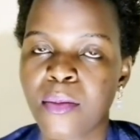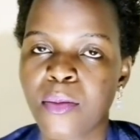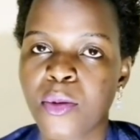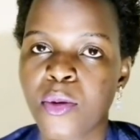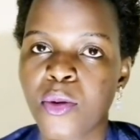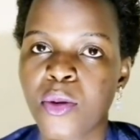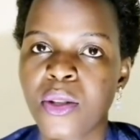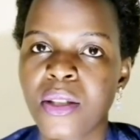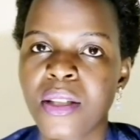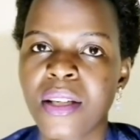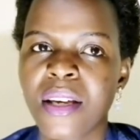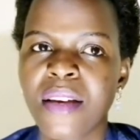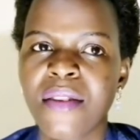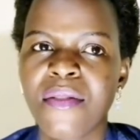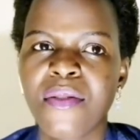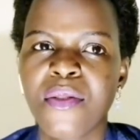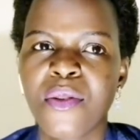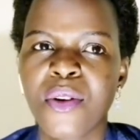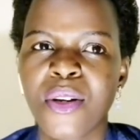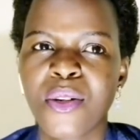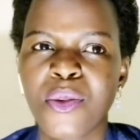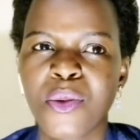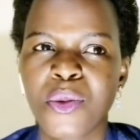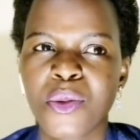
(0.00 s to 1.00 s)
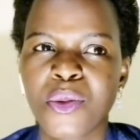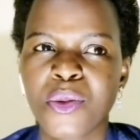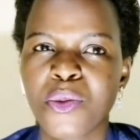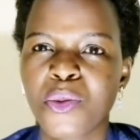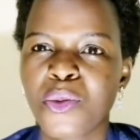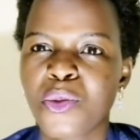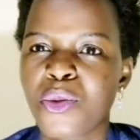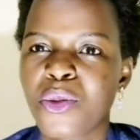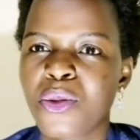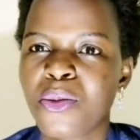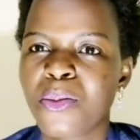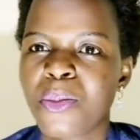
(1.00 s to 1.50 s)
because everyone
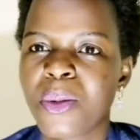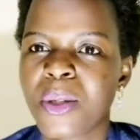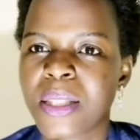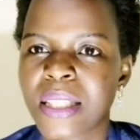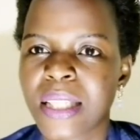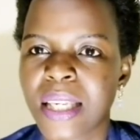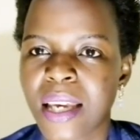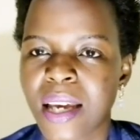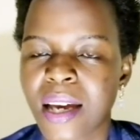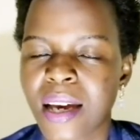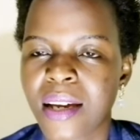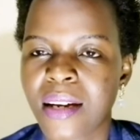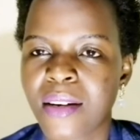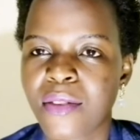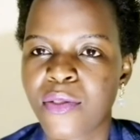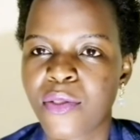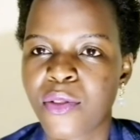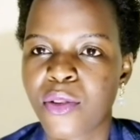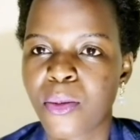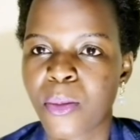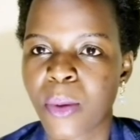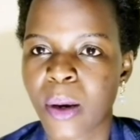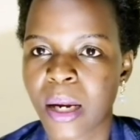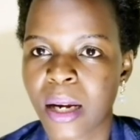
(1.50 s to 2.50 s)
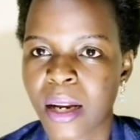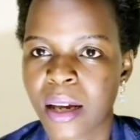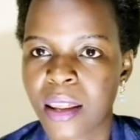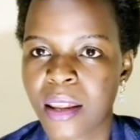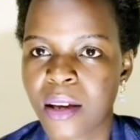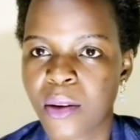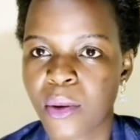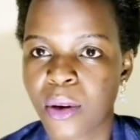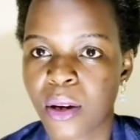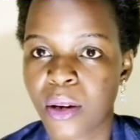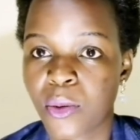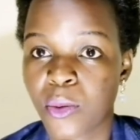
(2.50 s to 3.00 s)
would be scared from
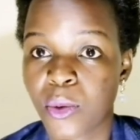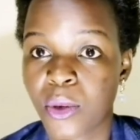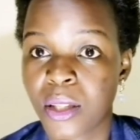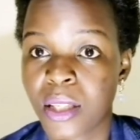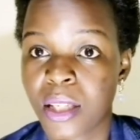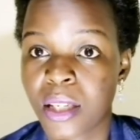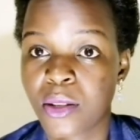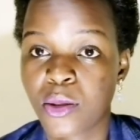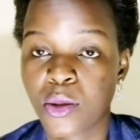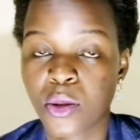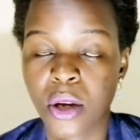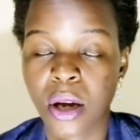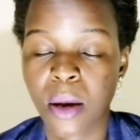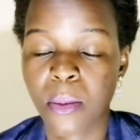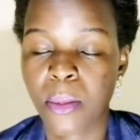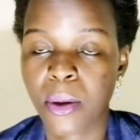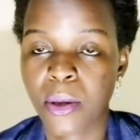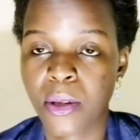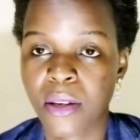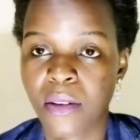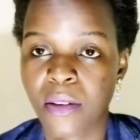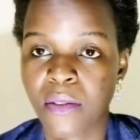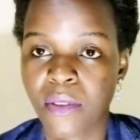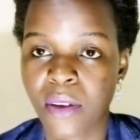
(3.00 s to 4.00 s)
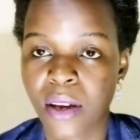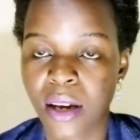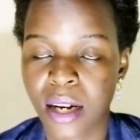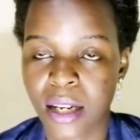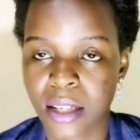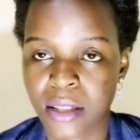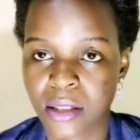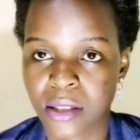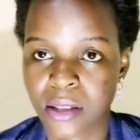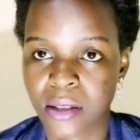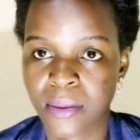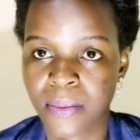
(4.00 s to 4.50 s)
another one when they talk about the
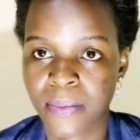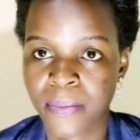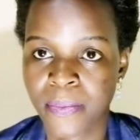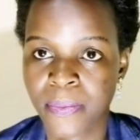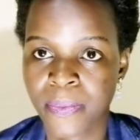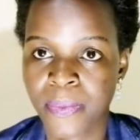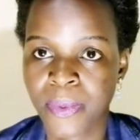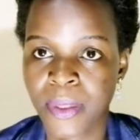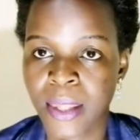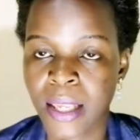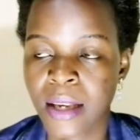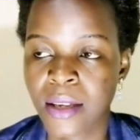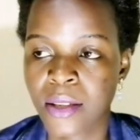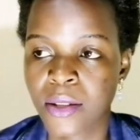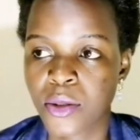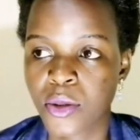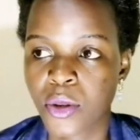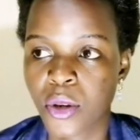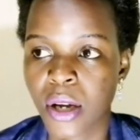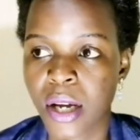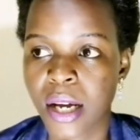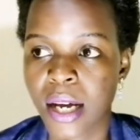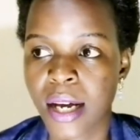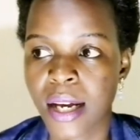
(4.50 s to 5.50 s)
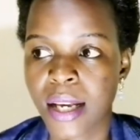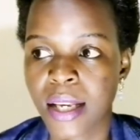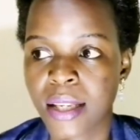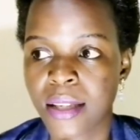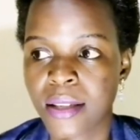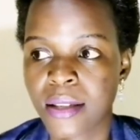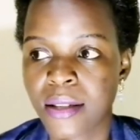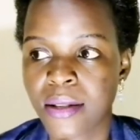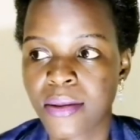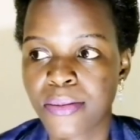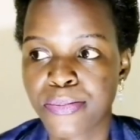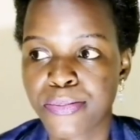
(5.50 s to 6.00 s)
virus. So
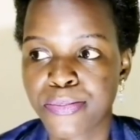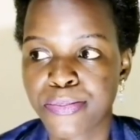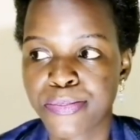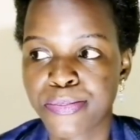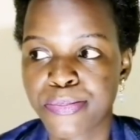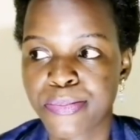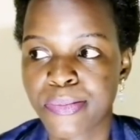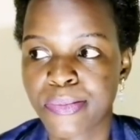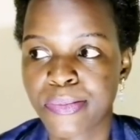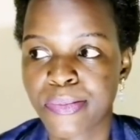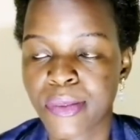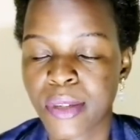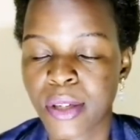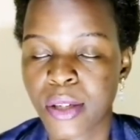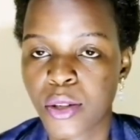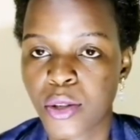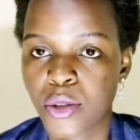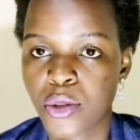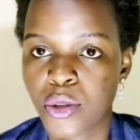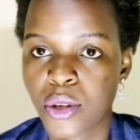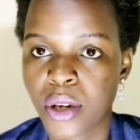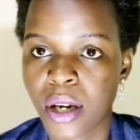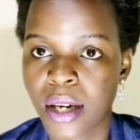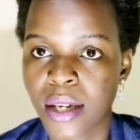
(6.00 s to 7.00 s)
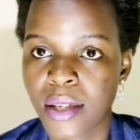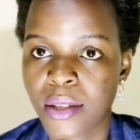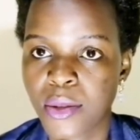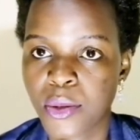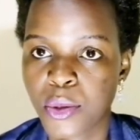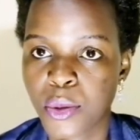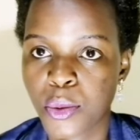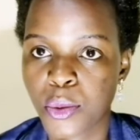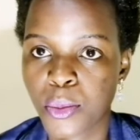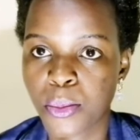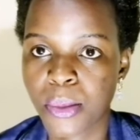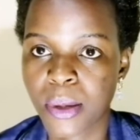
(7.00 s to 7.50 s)
guys, try
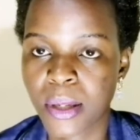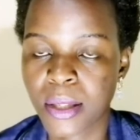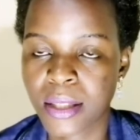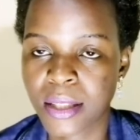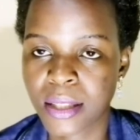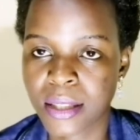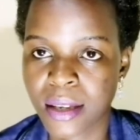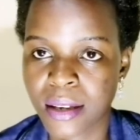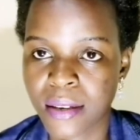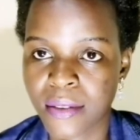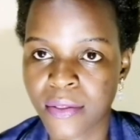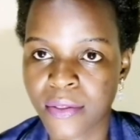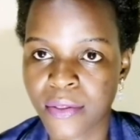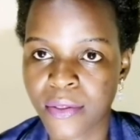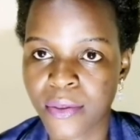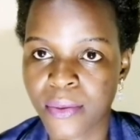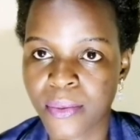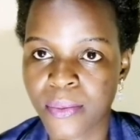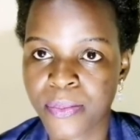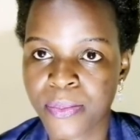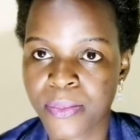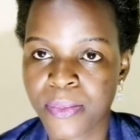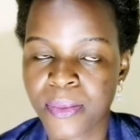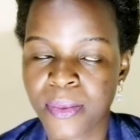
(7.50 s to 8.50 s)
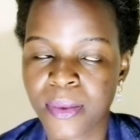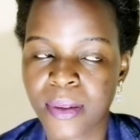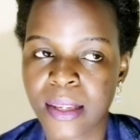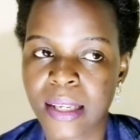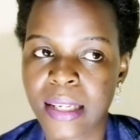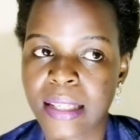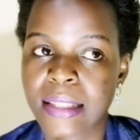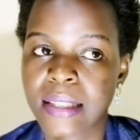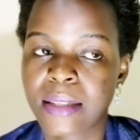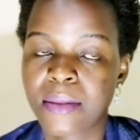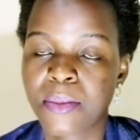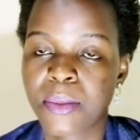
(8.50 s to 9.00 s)
to be safe.
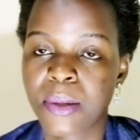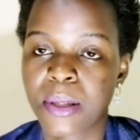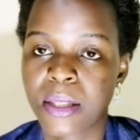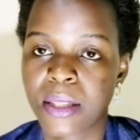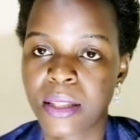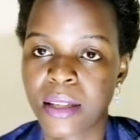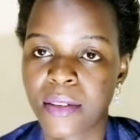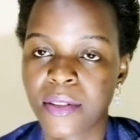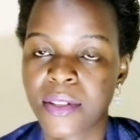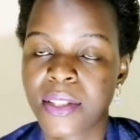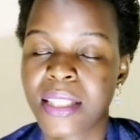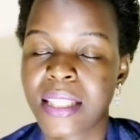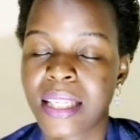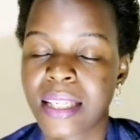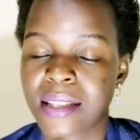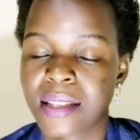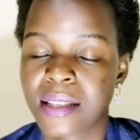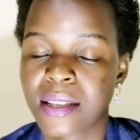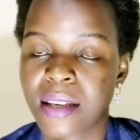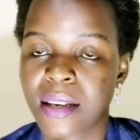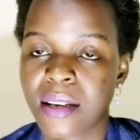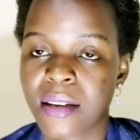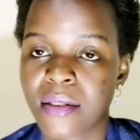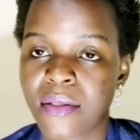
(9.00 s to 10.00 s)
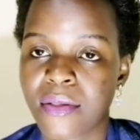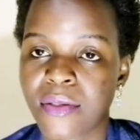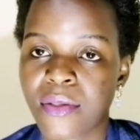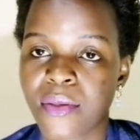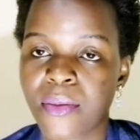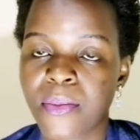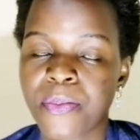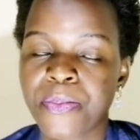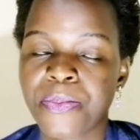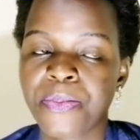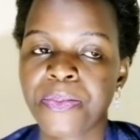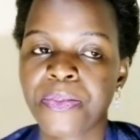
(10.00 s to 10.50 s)
Just be safe. Stay safe.
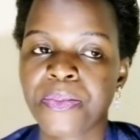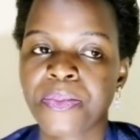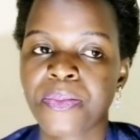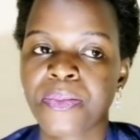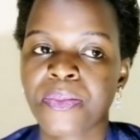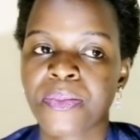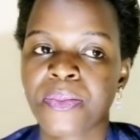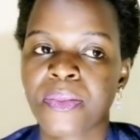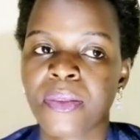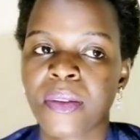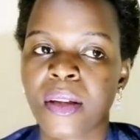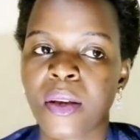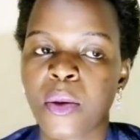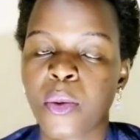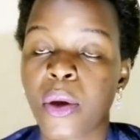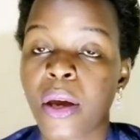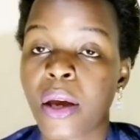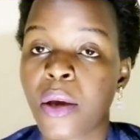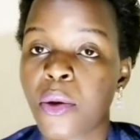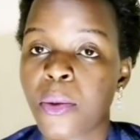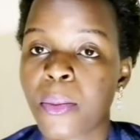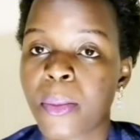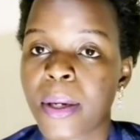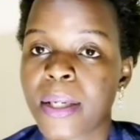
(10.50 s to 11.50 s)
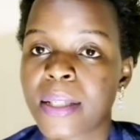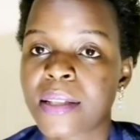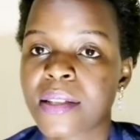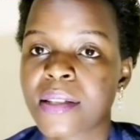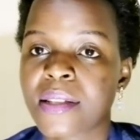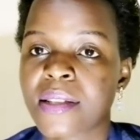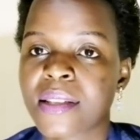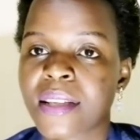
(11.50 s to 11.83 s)
Wear your mask,